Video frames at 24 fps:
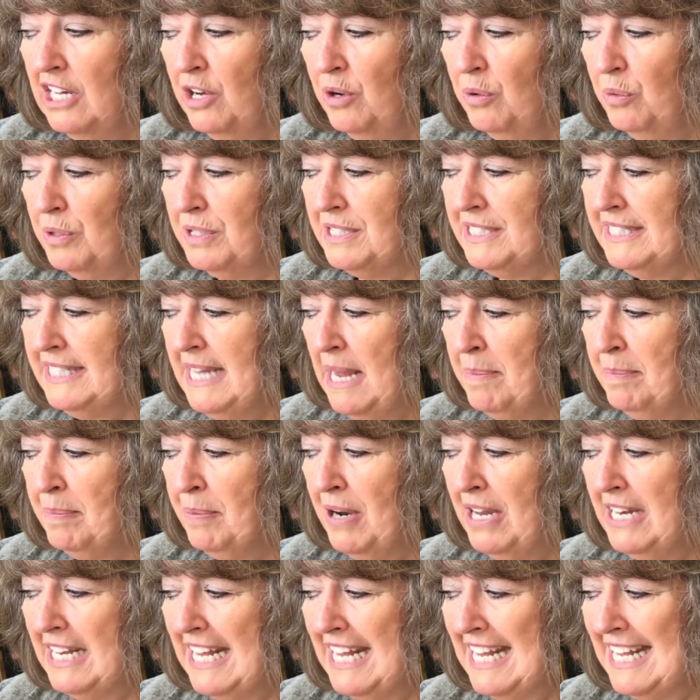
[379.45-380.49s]
Well,
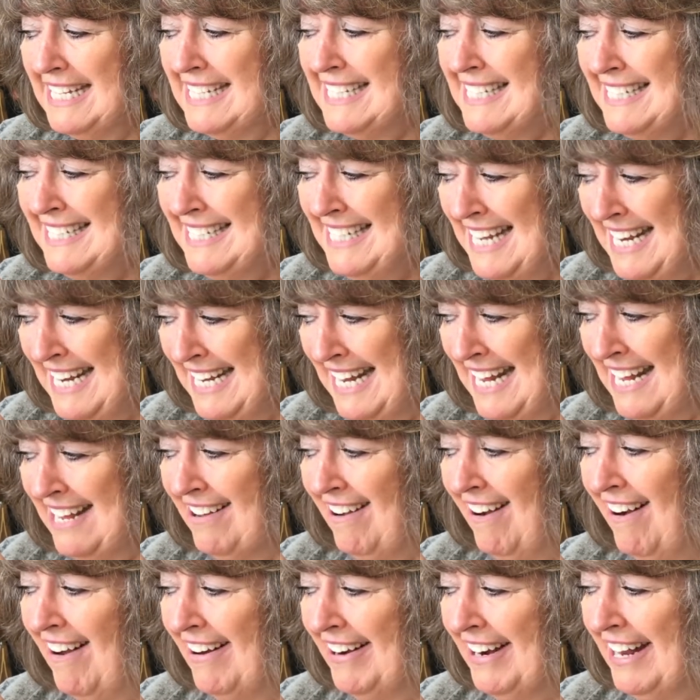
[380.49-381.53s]
separate seating
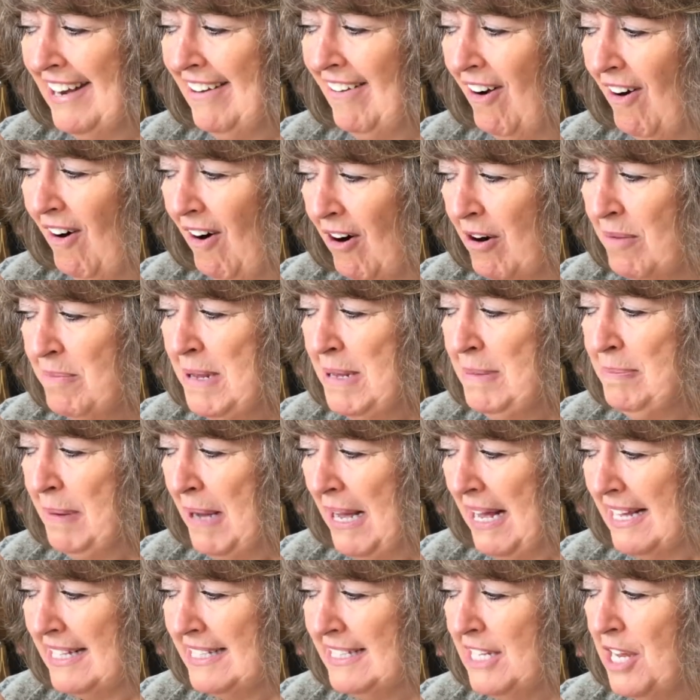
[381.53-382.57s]
on an army
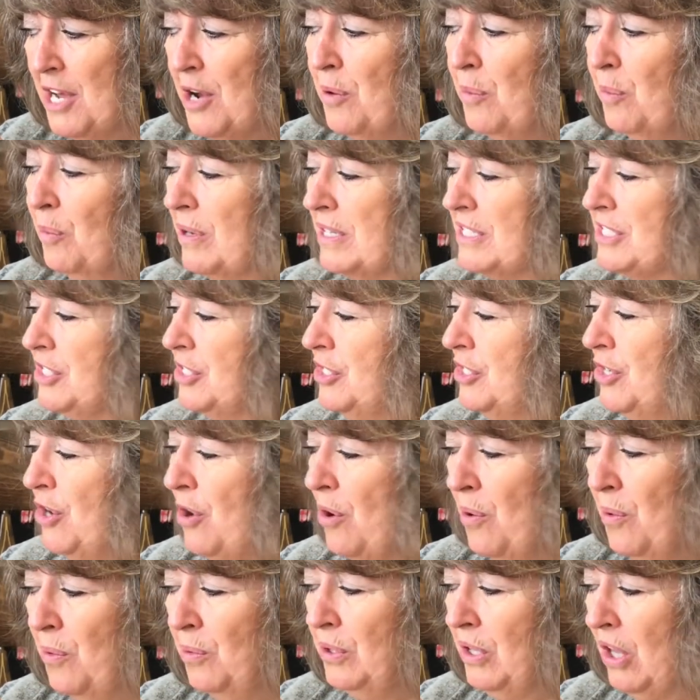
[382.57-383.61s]
bus was
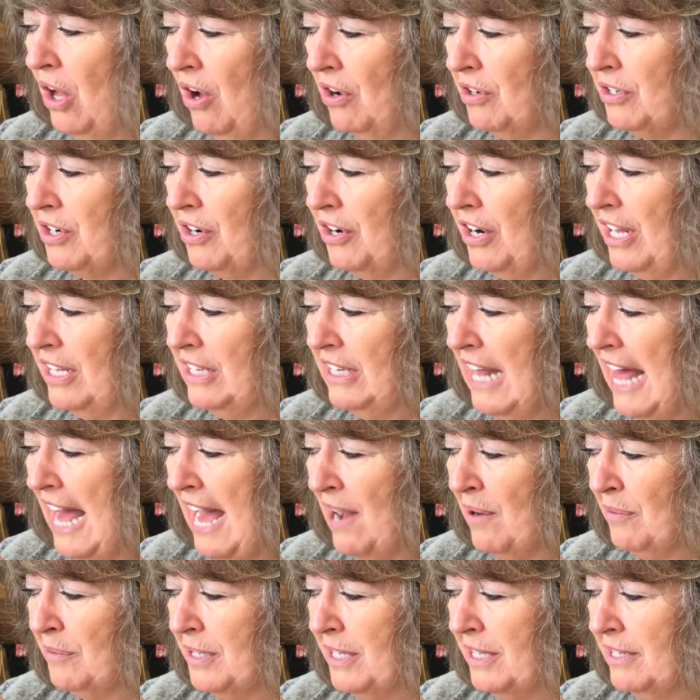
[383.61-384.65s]
no longer
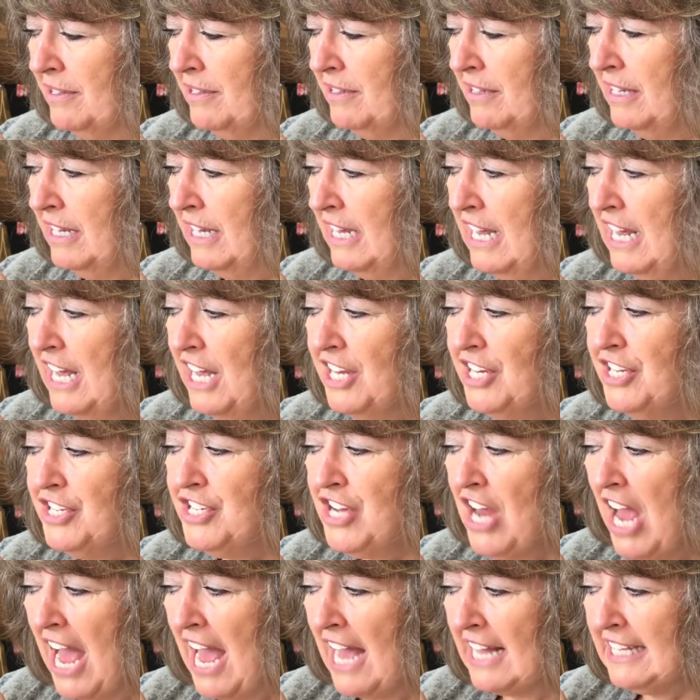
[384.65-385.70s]
allowed.
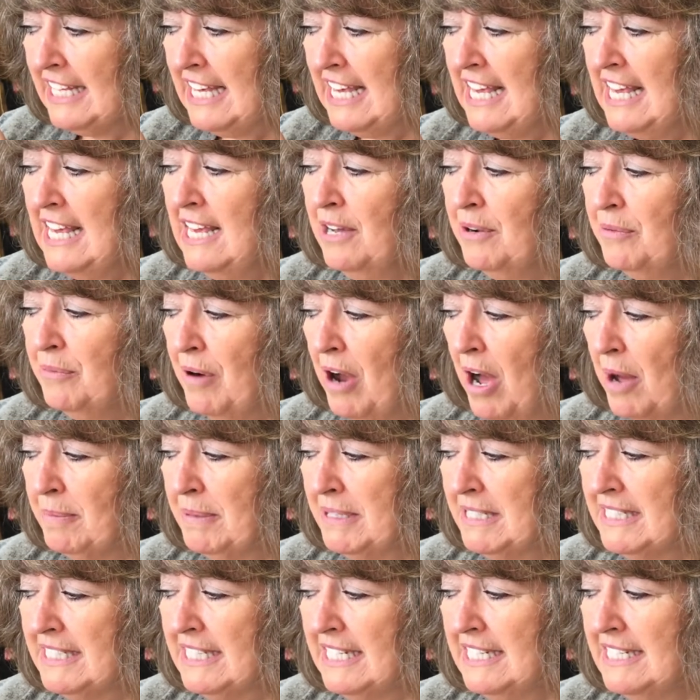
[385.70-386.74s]
Jackie
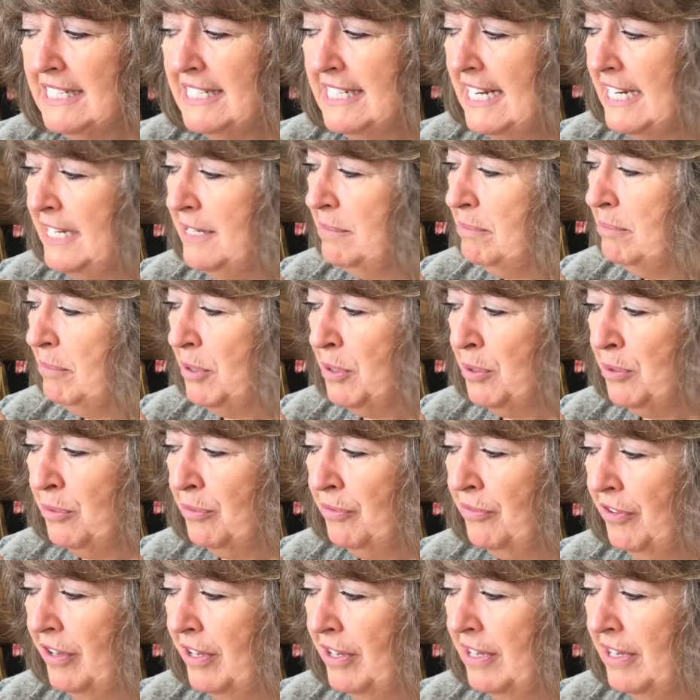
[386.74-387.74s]
Robinson didn't move.